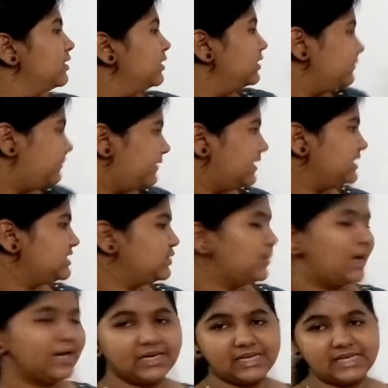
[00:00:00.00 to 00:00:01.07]
The first
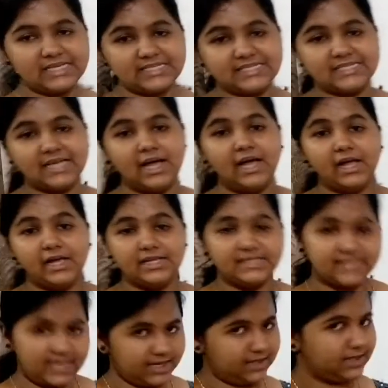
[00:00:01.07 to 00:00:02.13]
one is
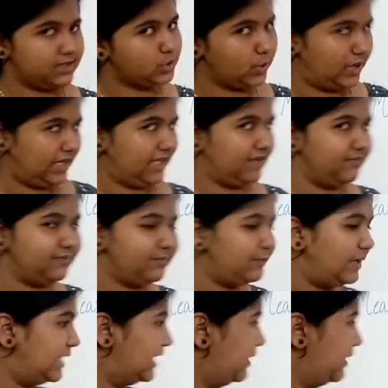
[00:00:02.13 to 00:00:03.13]
zinc, so we learn